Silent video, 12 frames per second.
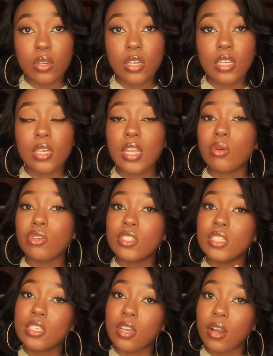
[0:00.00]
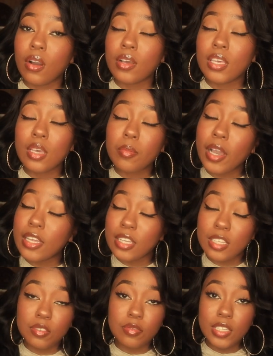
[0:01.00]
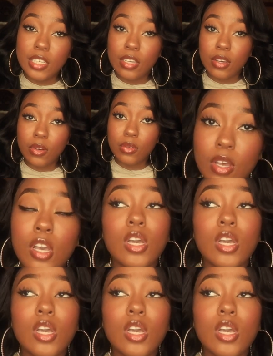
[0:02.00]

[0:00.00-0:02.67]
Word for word: on and I will see y'all in my next video,